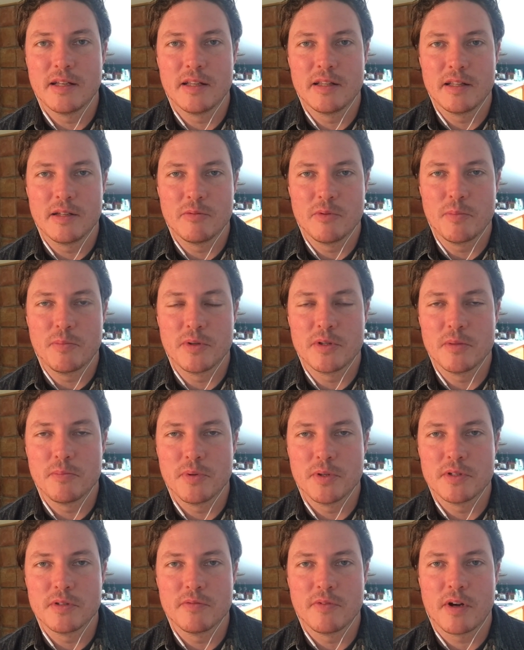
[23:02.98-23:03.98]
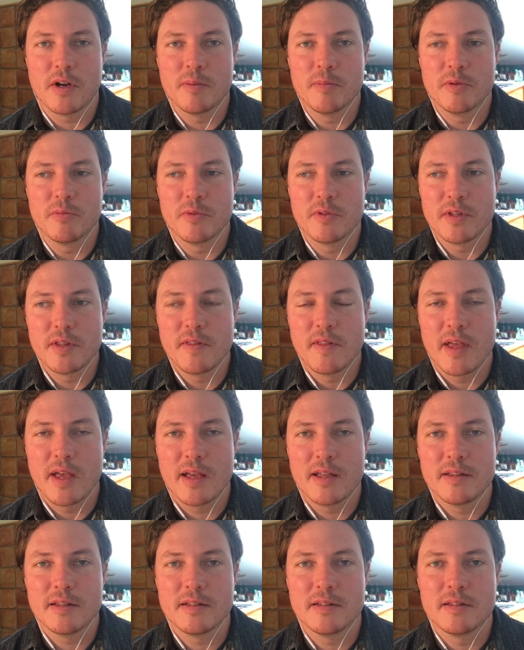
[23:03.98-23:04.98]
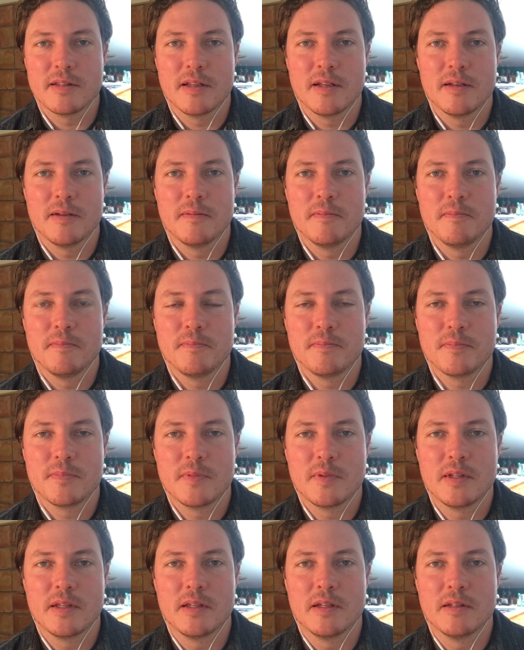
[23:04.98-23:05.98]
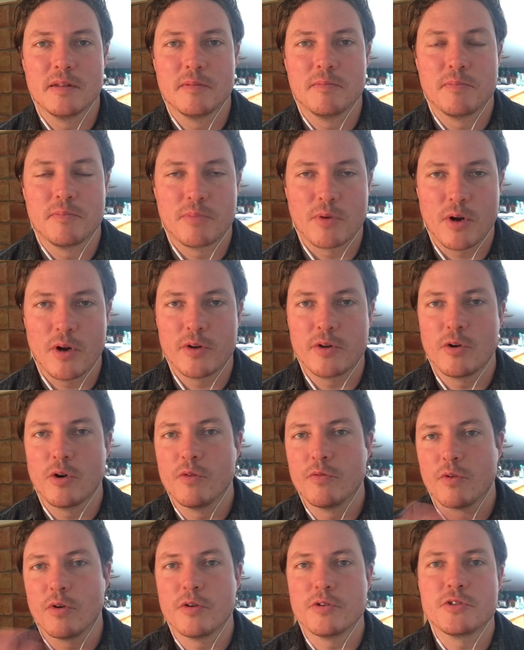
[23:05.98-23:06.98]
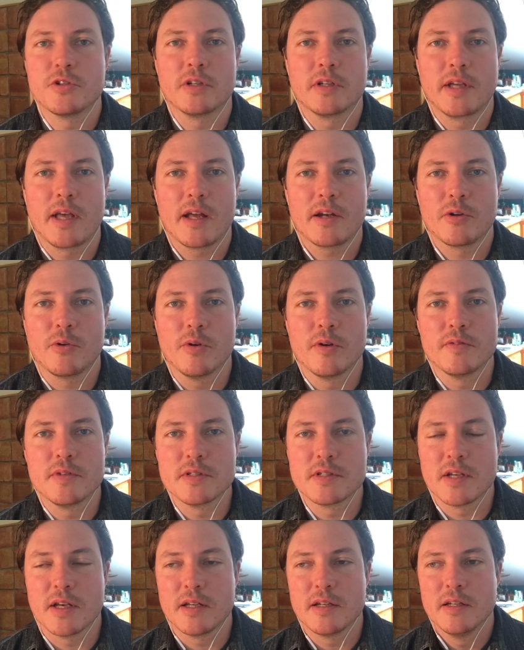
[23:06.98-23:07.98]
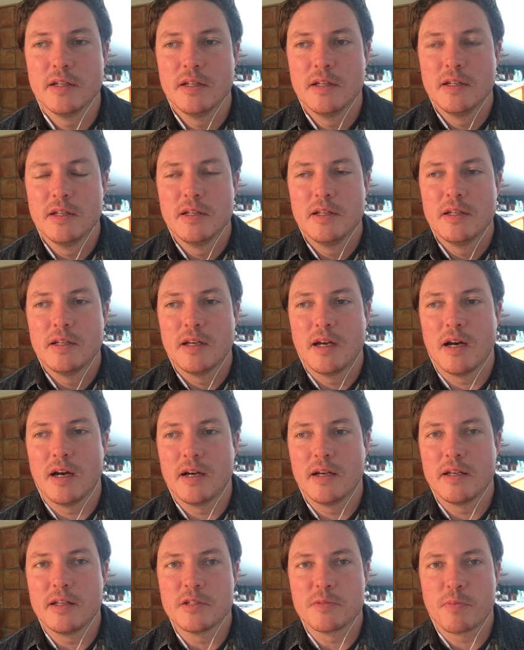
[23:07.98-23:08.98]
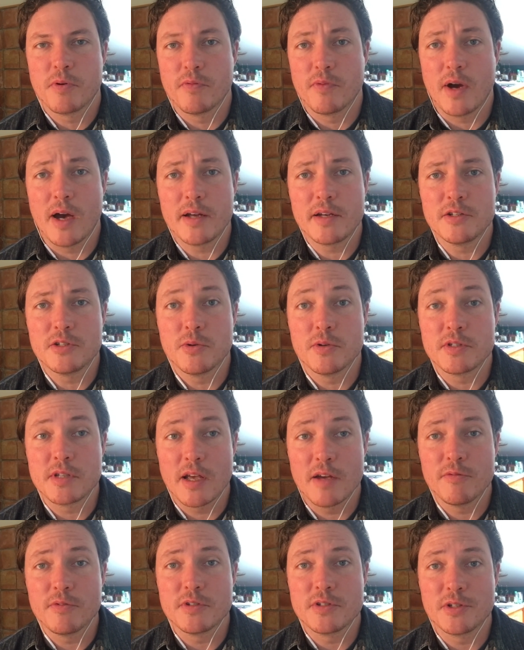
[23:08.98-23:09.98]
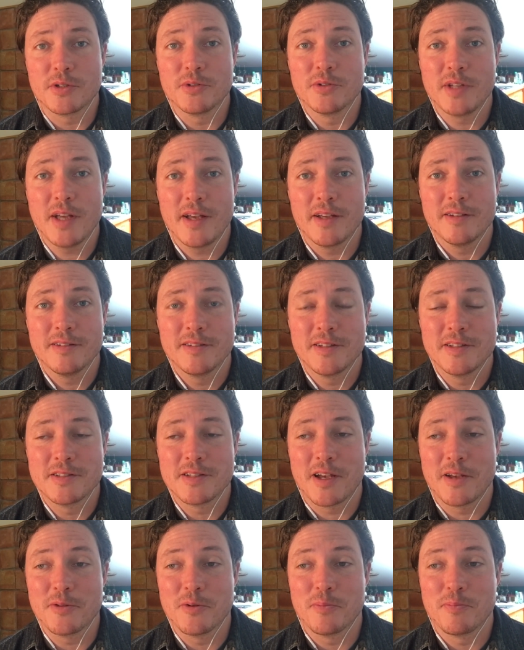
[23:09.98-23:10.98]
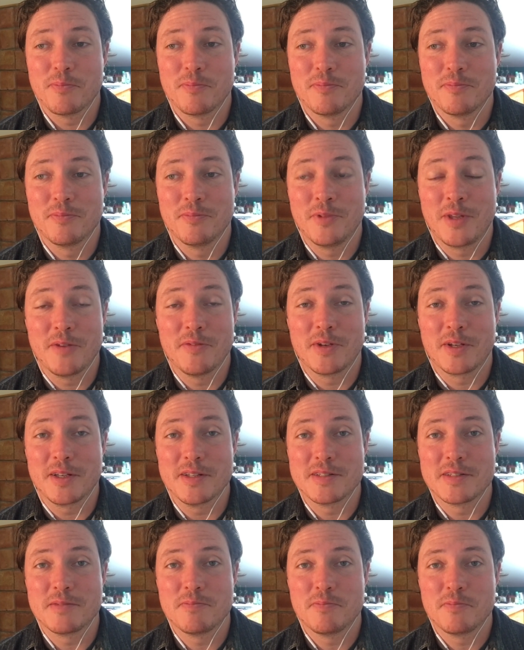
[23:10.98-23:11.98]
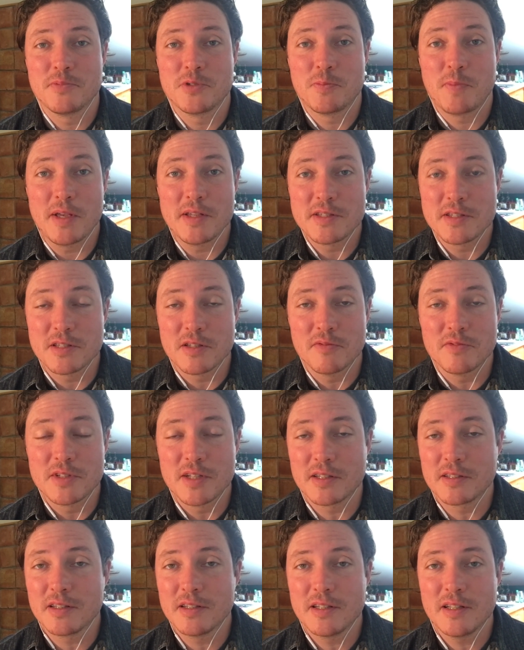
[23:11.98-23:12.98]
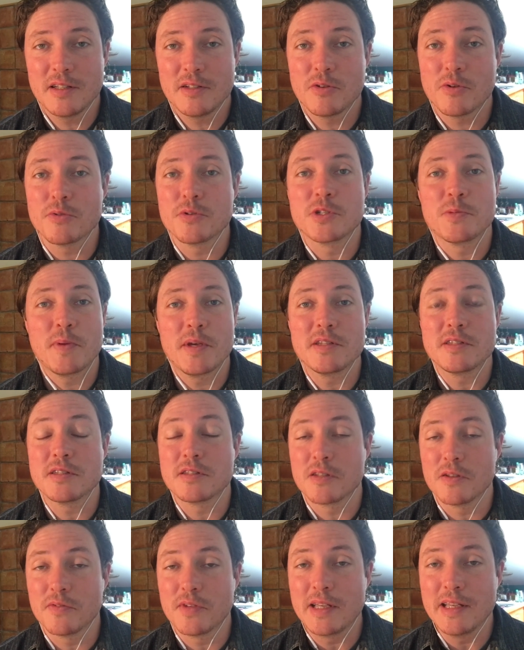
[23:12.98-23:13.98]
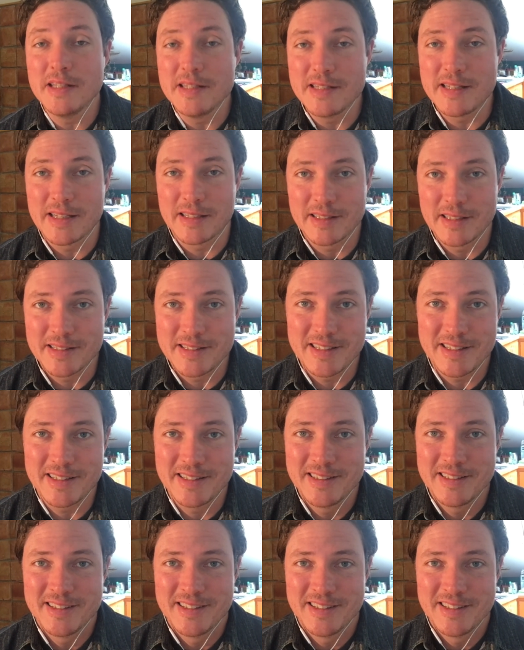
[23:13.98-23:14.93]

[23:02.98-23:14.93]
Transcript: and we put the built environment within that broader overarching category of design, is providing to us every single day. It's either giving us spaces of dignity or spaces of indignity.